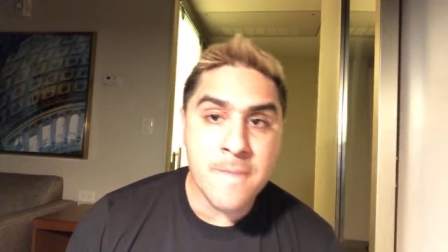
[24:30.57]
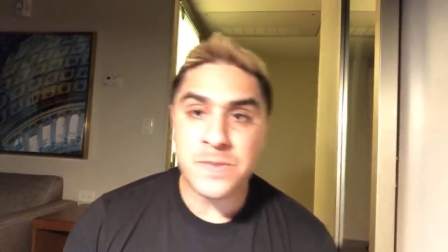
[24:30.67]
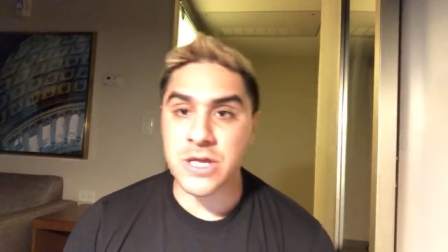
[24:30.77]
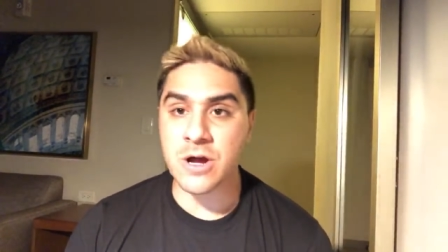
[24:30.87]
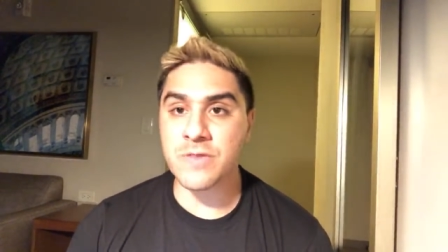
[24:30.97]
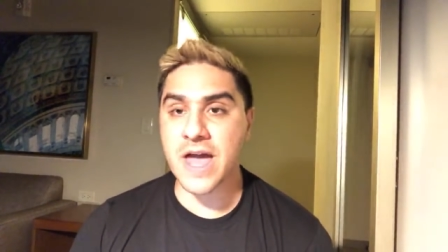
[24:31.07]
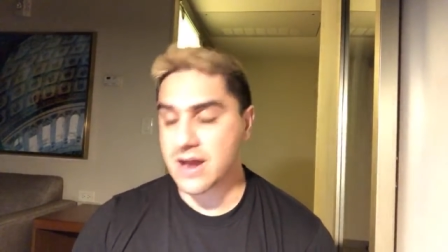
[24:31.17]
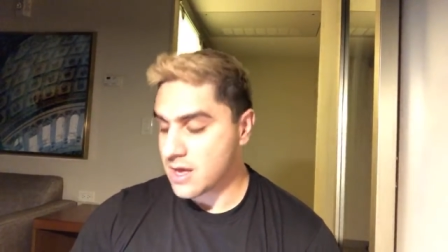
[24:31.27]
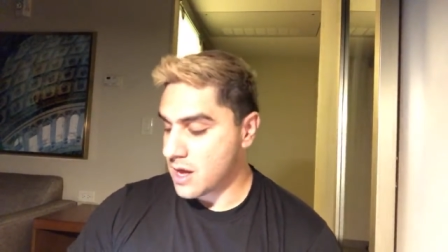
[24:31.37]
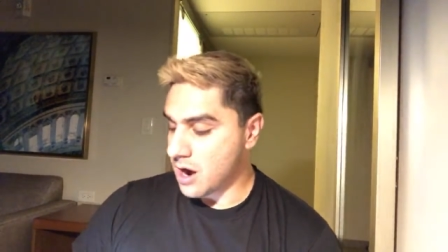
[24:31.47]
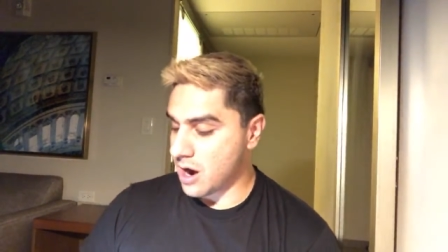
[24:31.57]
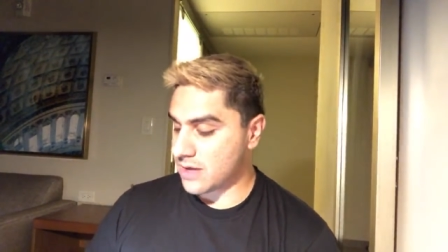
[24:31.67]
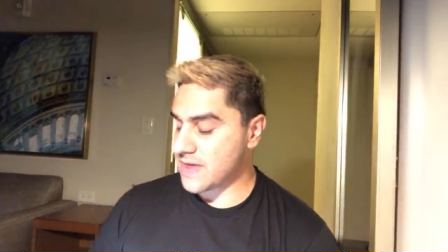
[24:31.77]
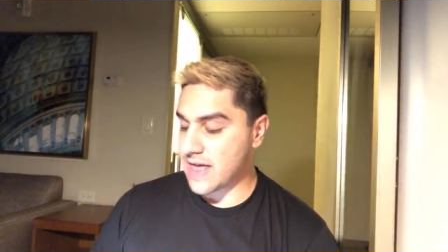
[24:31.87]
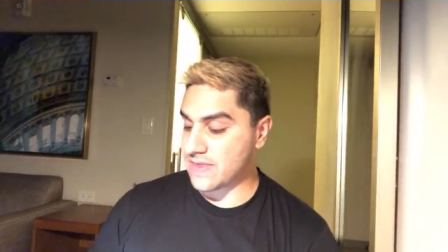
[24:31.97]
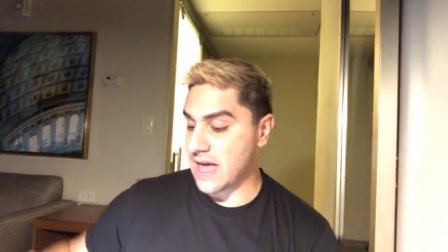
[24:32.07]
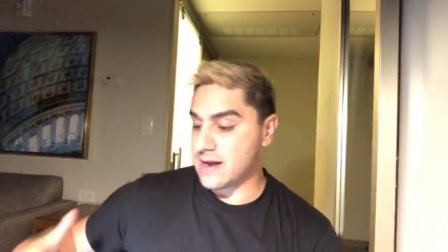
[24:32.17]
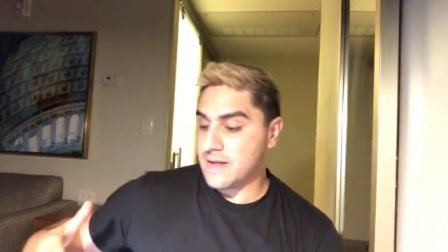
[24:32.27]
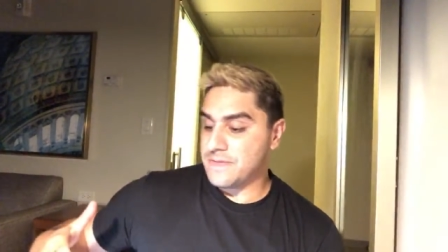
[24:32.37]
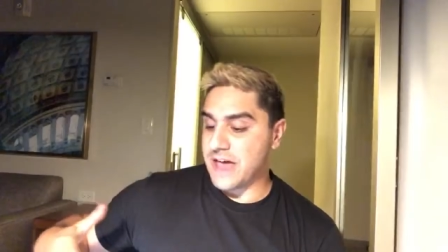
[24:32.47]

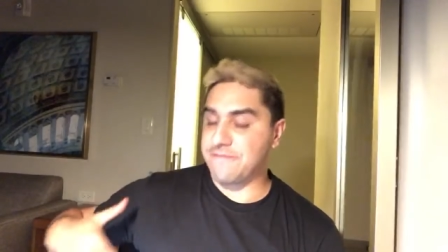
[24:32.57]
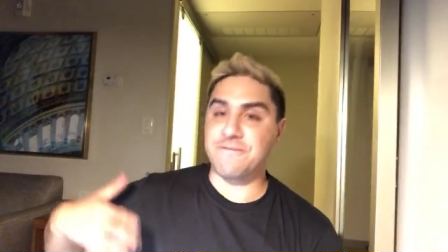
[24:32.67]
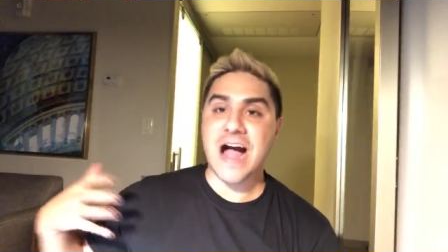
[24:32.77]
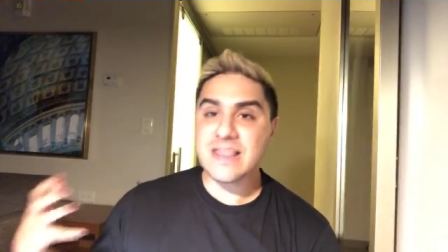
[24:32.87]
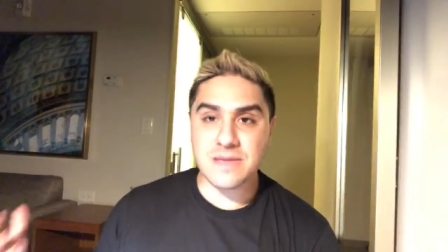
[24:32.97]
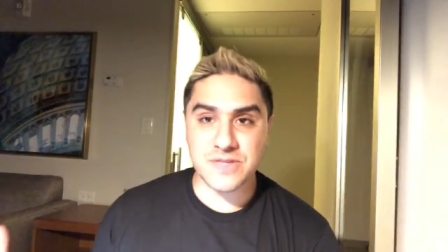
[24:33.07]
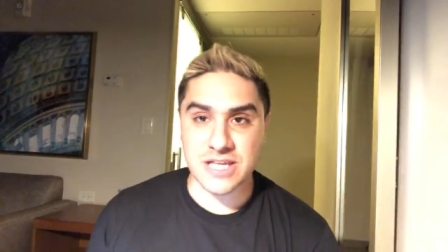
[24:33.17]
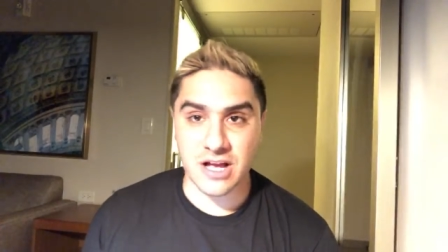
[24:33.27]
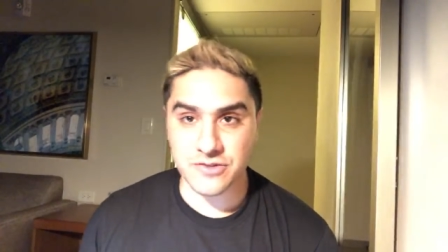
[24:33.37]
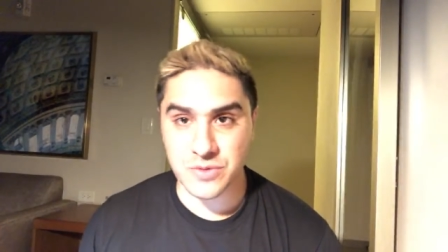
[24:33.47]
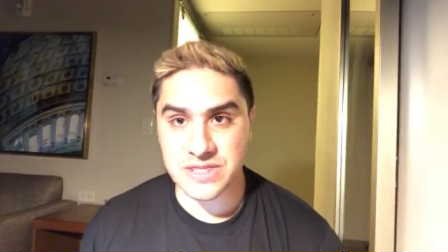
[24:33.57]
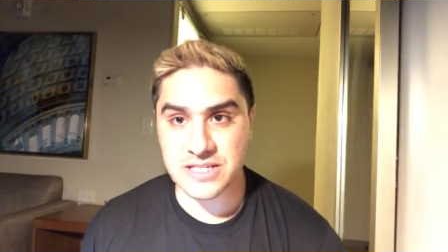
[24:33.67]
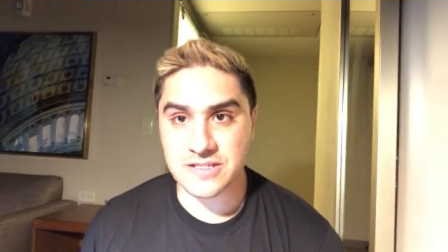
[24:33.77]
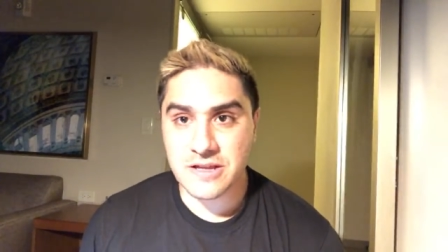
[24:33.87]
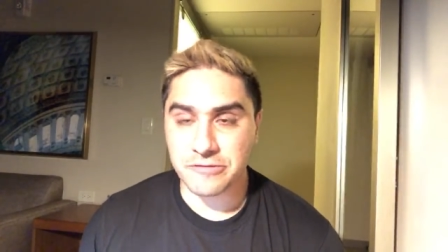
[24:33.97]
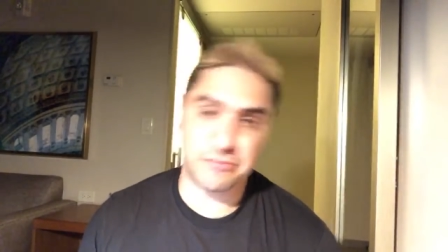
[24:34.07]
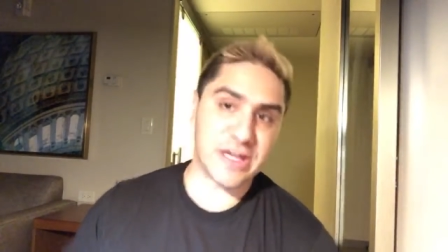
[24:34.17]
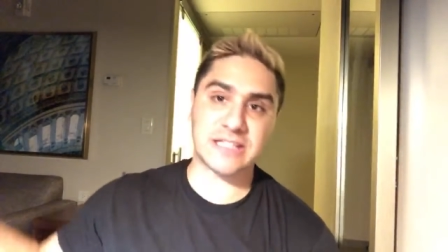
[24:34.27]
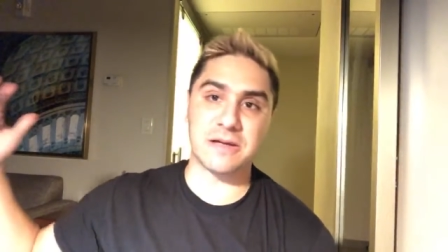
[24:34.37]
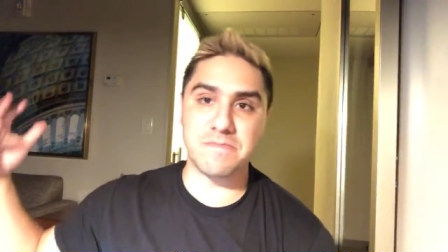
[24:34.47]
that find themselves with this
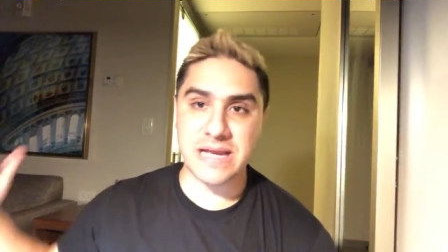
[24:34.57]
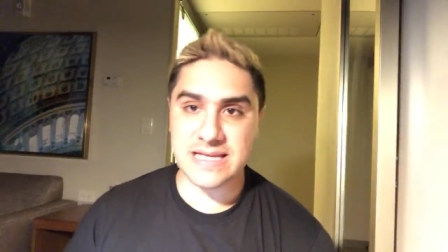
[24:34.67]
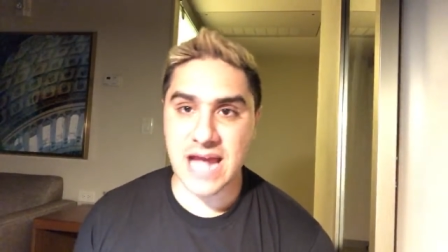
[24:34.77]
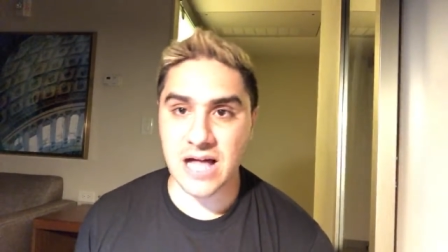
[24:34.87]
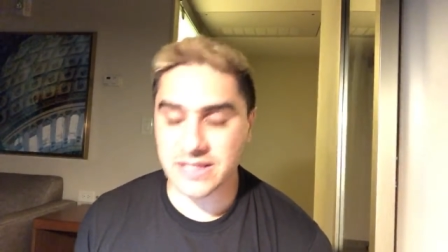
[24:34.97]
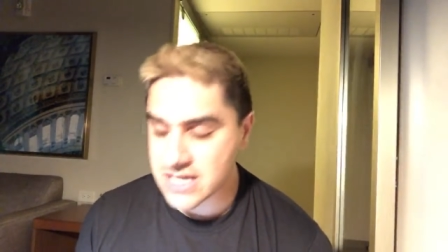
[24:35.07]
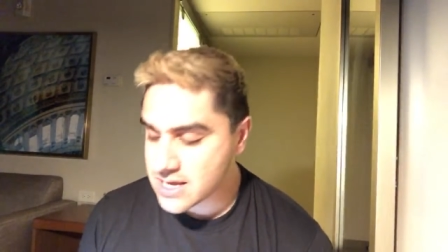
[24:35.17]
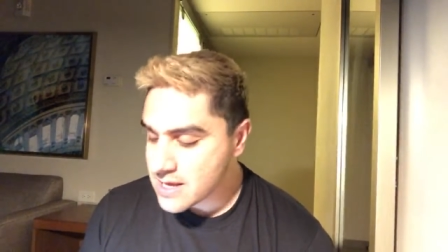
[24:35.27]
victim mentality.